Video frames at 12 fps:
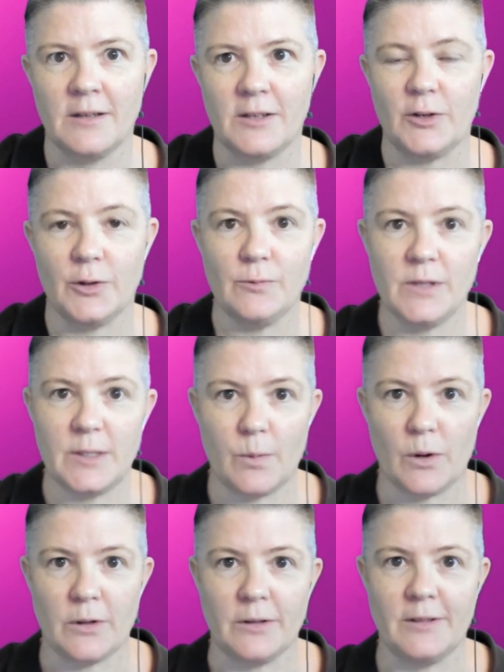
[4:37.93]
You don't
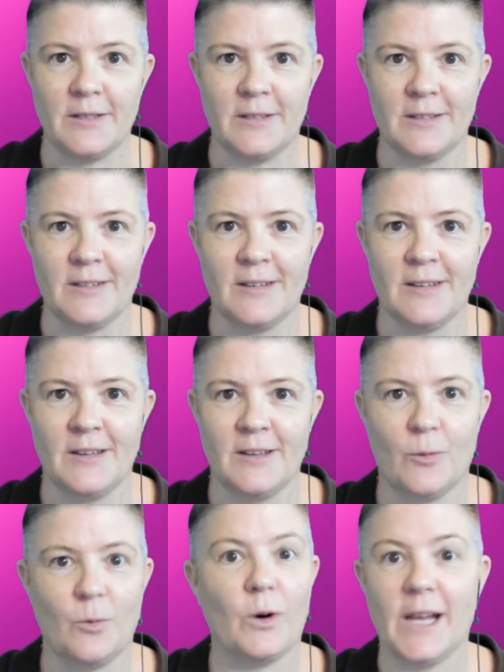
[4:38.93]
respond.
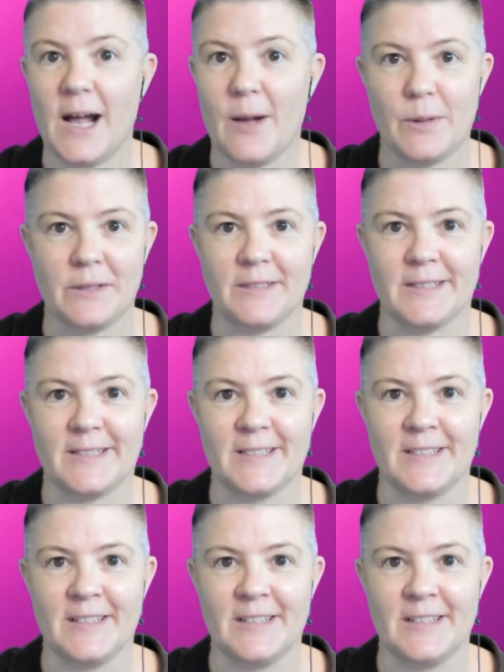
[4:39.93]
What happens?